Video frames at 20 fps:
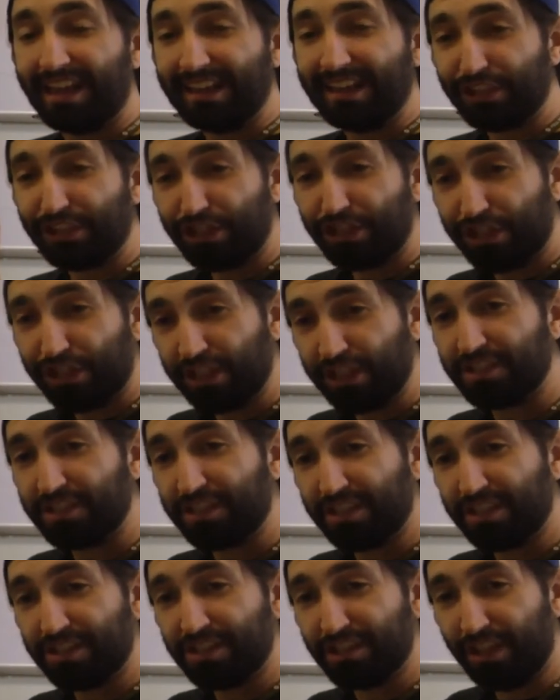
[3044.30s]
just
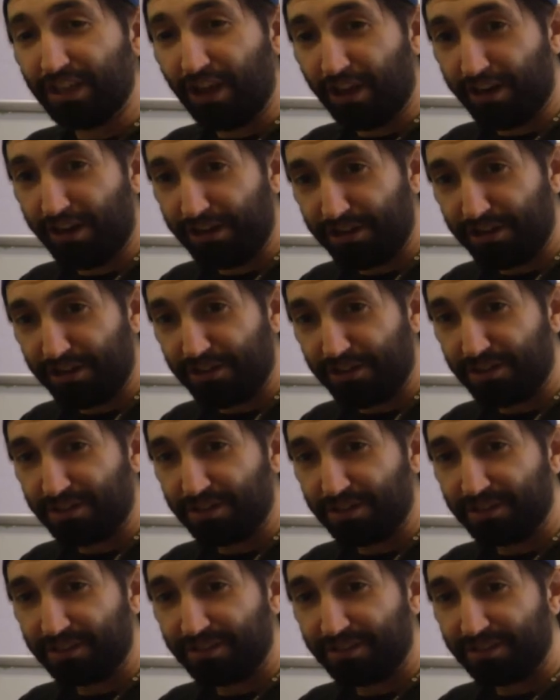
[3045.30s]
as large
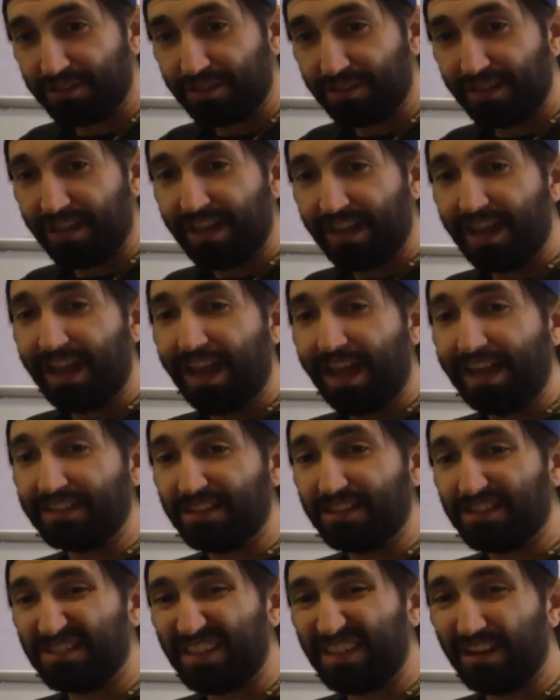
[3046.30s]
as a
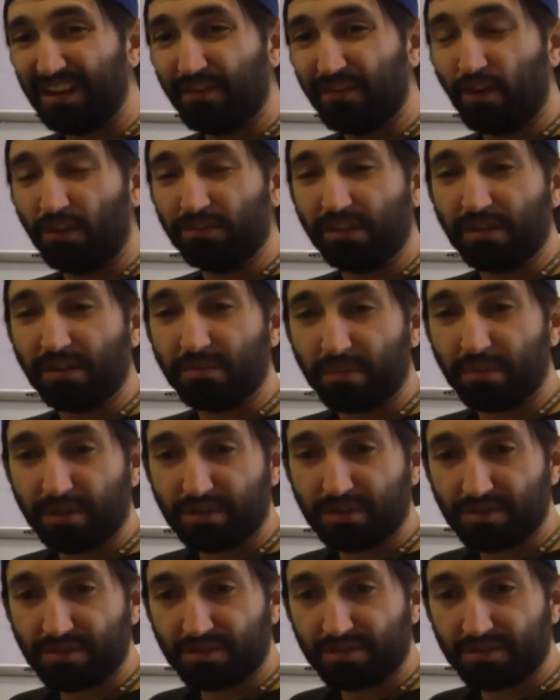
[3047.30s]
set of all numbers.